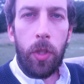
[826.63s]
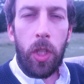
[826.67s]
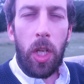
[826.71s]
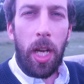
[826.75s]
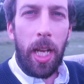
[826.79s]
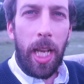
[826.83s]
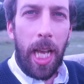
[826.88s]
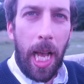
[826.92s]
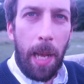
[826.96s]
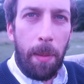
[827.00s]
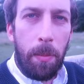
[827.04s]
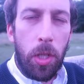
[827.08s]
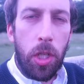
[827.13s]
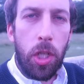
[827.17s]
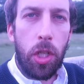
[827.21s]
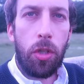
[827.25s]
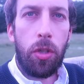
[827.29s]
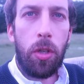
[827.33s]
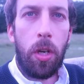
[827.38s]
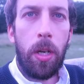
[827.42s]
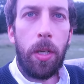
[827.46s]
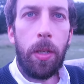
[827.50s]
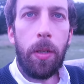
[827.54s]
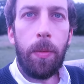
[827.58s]
I am
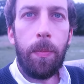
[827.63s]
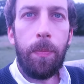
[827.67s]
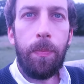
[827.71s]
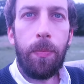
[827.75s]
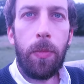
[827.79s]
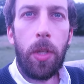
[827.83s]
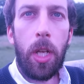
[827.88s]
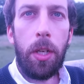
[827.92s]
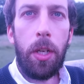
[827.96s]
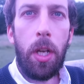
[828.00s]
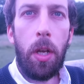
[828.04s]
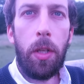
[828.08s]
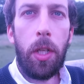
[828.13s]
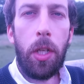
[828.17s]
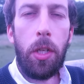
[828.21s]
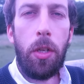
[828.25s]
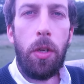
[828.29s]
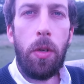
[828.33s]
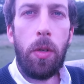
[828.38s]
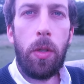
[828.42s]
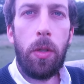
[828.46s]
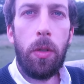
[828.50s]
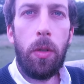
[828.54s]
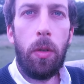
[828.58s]
strong. I know that
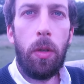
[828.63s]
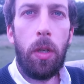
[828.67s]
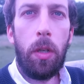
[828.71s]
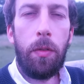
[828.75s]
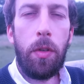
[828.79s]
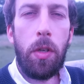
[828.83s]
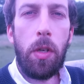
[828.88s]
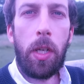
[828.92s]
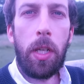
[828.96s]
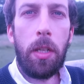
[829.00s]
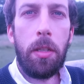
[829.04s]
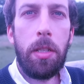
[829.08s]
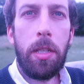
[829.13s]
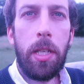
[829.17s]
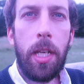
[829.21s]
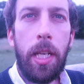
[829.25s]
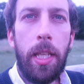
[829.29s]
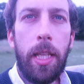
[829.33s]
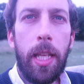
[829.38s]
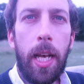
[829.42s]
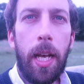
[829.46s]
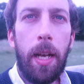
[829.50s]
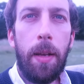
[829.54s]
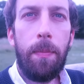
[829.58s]
you, all of you can see
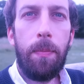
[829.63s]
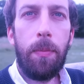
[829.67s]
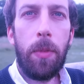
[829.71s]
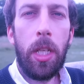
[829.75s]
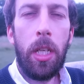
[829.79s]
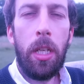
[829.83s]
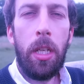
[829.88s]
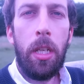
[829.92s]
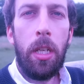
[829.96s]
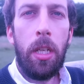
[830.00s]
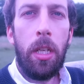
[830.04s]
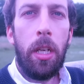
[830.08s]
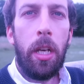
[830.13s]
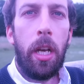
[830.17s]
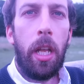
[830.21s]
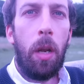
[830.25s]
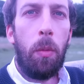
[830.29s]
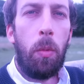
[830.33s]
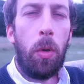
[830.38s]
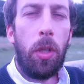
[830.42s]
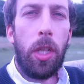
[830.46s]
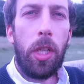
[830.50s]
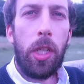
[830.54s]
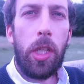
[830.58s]
that. And I
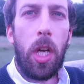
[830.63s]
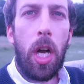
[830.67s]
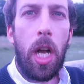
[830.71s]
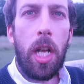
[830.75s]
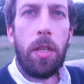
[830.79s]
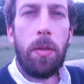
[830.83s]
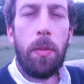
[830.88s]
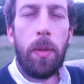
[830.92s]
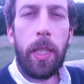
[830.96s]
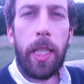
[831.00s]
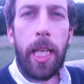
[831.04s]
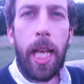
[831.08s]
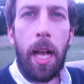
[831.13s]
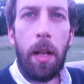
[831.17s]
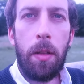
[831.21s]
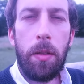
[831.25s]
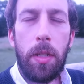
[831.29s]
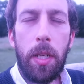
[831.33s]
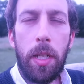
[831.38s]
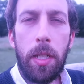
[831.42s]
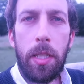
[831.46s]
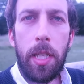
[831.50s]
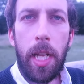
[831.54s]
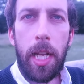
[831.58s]
want the guys from the
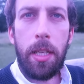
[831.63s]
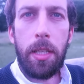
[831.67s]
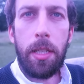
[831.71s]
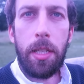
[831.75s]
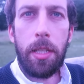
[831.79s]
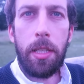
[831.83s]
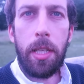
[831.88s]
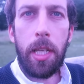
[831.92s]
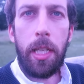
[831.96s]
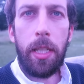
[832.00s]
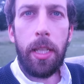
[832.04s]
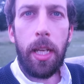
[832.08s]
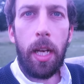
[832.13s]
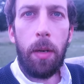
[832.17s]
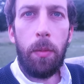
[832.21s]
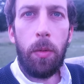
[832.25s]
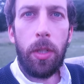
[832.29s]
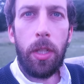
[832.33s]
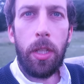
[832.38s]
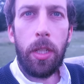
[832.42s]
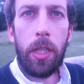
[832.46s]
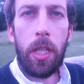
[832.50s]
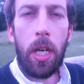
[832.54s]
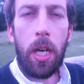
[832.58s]
council estate to see that. I
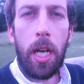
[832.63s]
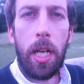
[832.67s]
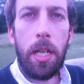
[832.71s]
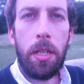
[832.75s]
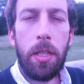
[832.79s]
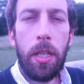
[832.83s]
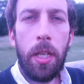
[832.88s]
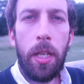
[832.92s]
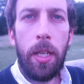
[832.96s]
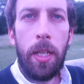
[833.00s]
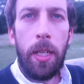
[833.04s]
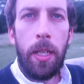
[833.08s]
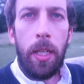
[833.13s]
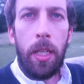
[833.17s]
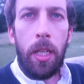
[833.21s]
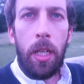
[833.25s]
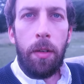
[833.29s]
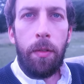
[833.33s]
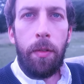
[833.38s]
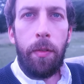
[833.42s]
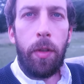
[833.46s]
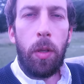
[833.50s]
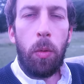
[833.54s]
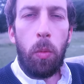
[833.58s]
want the guys
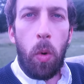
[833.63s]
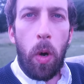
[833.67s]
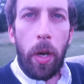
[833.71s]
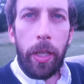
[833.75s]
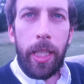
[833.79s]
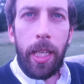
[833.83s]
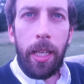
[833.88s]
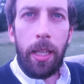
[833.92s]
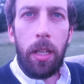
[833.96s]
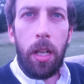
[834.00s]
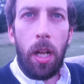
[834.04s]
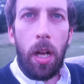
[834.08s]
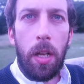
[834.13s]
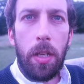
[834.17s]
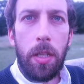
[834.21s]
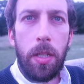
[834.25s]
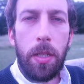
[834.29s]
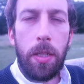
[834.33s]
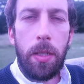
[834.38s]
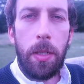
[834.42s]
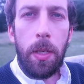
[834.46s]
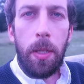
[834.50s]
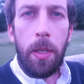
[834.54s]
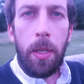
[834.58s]
from the working
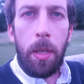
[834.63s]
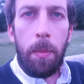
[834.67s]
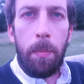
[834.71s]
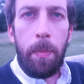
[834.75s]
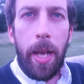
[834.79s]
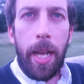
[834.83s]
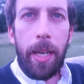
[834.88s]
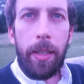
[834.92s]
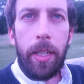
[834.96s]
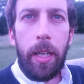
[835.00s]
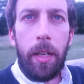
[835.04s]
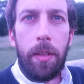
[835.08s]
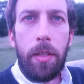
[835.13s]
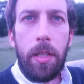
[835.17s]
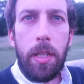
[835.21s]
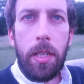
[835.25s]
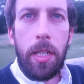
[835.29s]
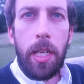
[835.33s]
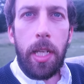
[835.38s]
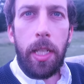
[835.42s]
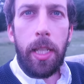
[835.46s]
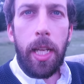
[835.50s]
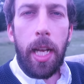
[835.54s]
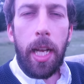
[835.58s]
class background to
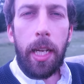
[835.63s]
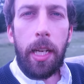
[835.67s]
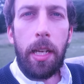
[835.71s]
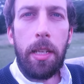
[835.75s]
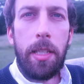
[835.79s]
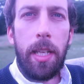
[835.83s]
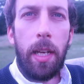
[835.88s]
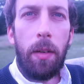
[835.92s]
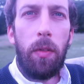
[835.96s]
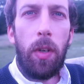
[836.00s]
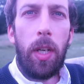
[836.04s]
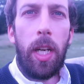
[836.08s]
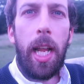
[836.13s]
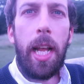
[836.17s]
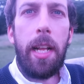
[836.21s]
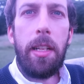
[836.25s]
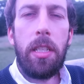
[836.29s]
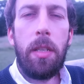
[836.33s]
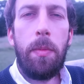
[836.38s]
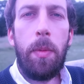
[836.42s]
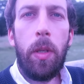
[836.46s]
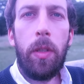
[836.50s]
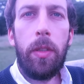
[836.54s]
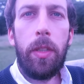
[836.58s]
see that because they'll relate
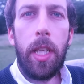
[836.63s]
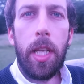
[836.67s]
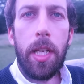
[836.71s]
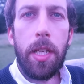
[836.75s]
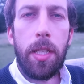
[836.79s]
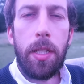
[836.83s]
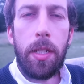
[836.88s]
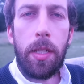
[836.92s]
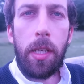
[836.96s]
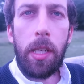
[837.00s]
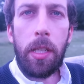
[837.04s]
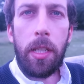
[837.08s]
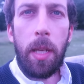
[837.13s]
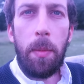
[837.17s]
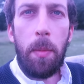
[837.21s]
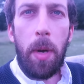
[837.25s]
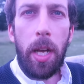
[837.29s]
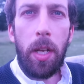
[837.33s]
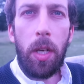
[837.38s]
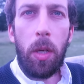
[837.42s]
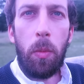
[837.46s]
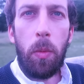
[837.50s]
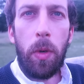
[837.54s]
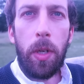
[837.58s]
to me on this because they
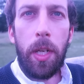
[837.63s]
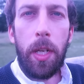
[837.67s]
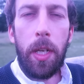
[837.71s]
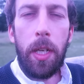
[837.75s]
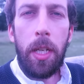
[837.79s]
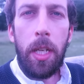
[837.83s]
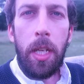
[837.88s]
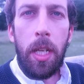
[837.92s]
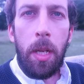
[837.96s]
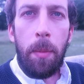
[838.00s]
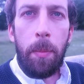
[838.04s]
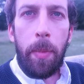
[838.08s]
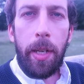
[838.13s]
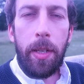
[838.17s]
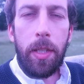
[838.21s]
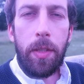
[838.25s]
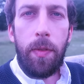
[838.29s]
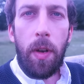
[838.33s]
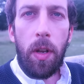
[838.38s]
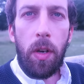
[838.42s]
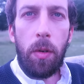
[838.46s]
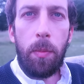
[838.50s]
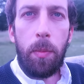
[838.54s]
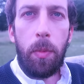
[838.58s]
might not want to be as
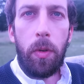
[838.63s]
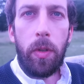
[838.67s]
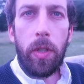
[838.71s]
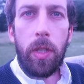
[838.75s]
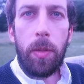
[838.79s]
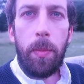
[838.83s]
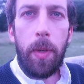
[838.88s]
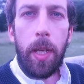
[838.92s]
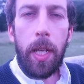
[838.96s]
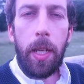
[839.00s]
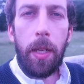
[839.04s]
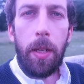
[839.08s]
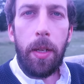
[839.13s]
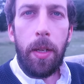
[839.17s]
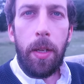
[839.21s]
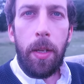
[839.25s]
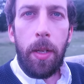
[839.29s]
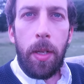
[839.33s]
vulnerable as me.